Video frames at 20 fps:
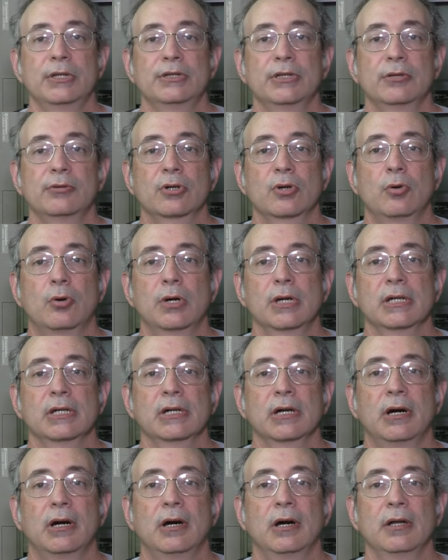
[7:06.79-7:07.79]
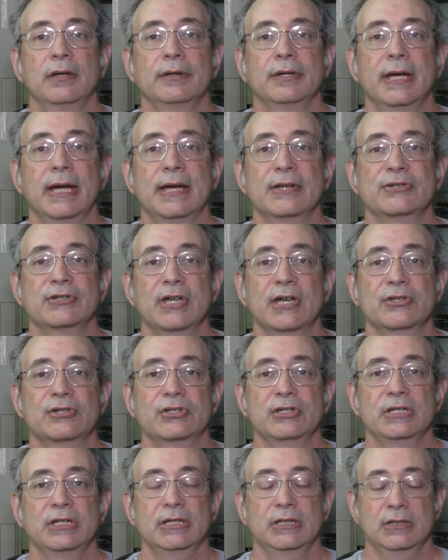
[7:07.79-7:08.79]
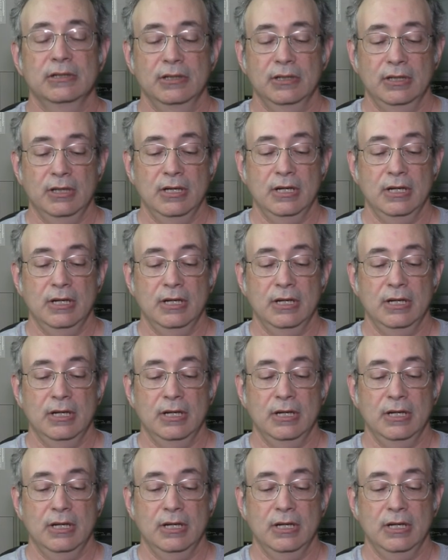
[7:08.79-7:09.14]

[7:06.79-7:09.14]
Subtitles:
you're done recording on the SSD,